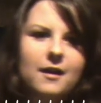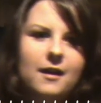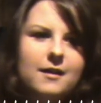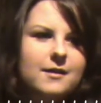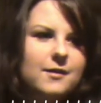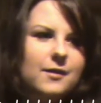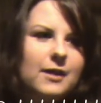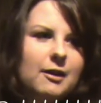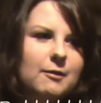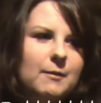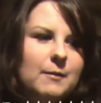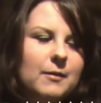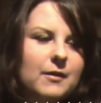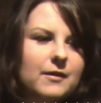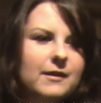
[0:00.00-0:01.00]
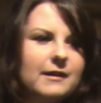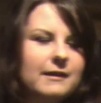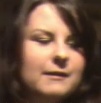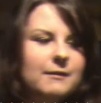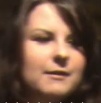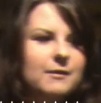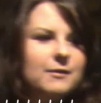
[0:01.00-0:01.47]
I still can't remember
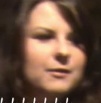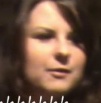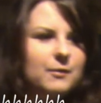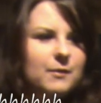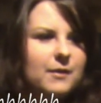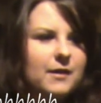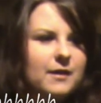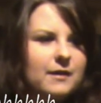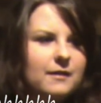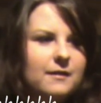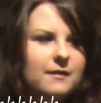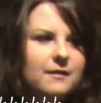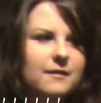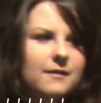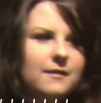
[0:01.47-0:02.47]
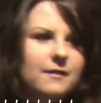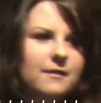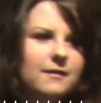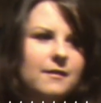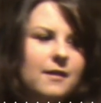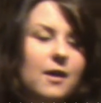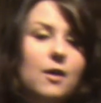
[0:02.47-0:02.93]
exactly where I was going with that.
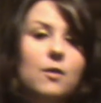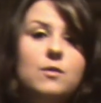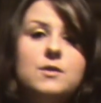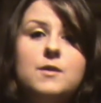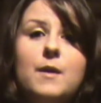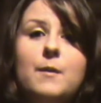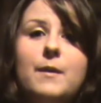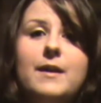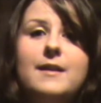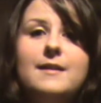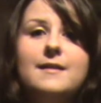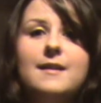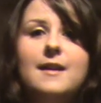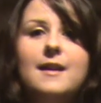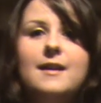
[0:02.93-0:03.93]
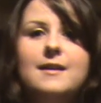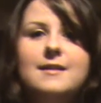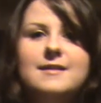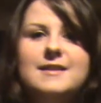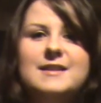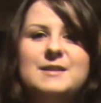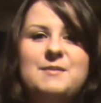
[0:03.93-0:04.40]
Oh, so I weighed in today,
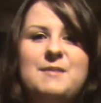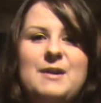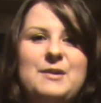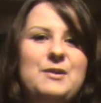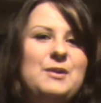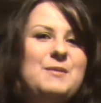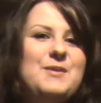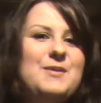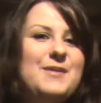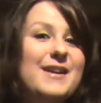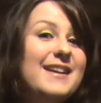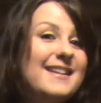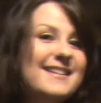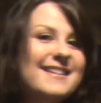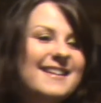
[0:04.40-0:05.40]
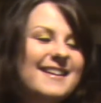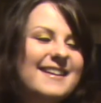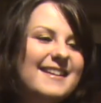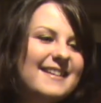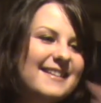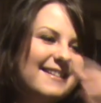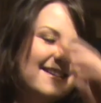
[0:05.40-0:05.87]
because it's my normal weigh-in
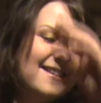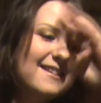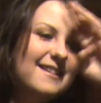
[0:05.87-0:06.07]
day, and,